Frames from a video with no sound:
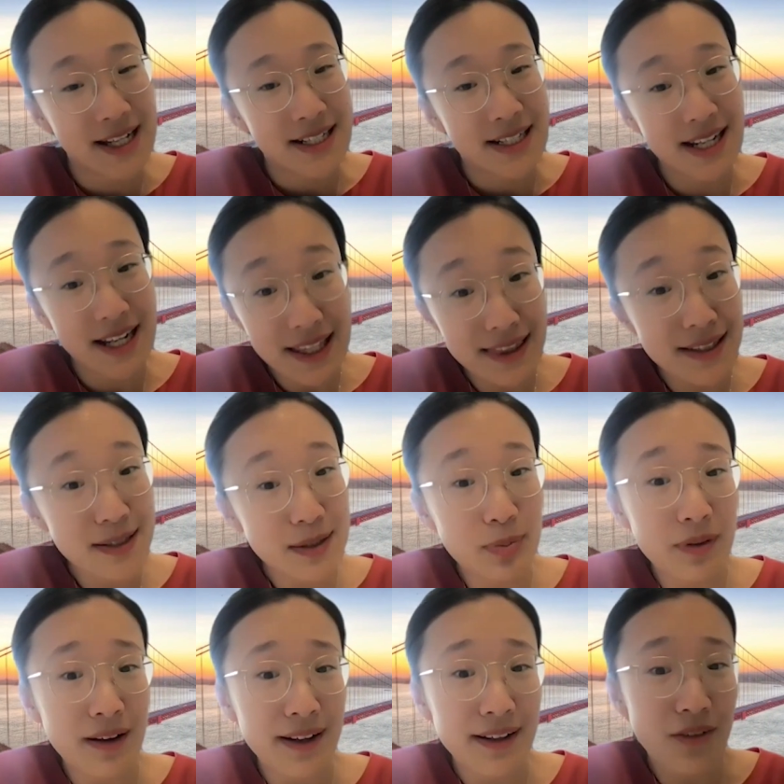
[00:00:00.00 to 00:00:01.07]
to get this
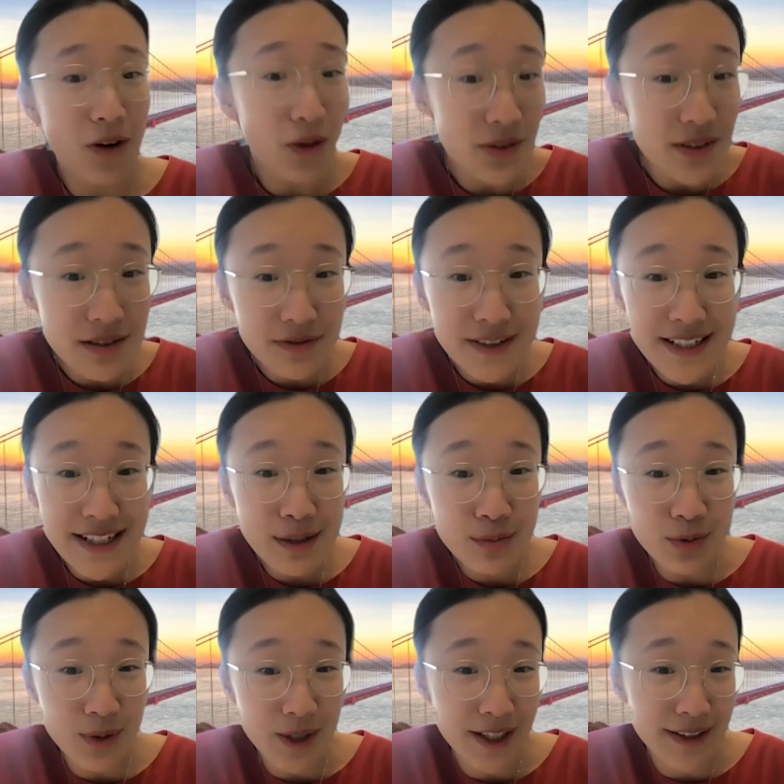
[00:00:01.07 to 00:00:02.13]
applied to all the different
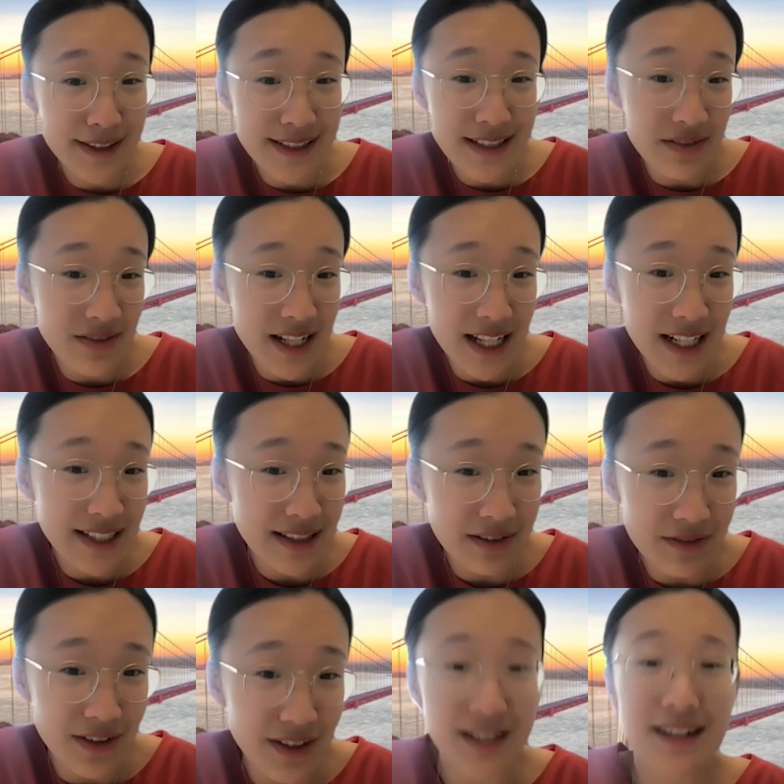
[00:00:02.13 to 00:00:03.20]
teams working on the
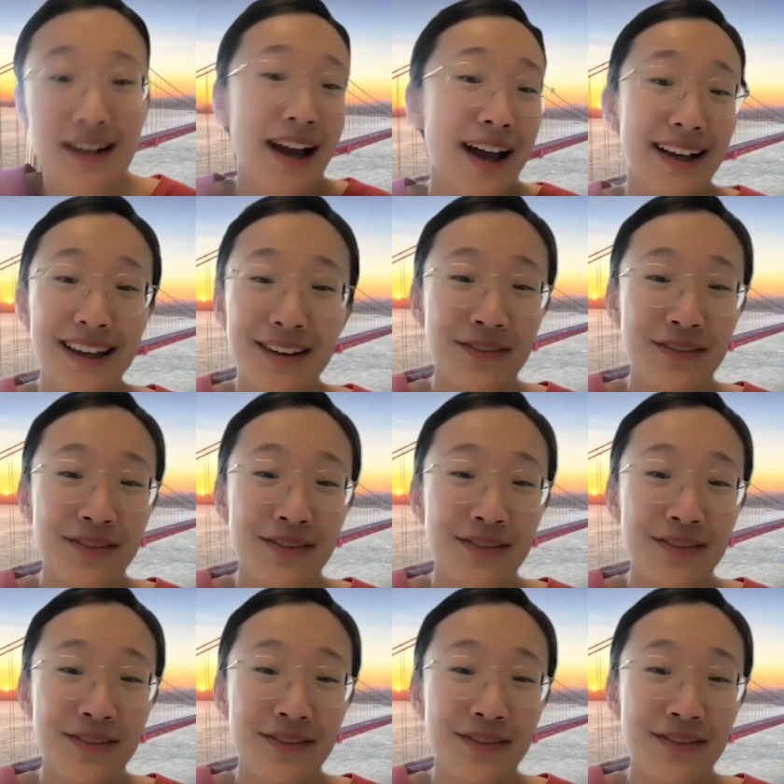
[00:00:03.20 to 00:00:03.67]
787 and heck,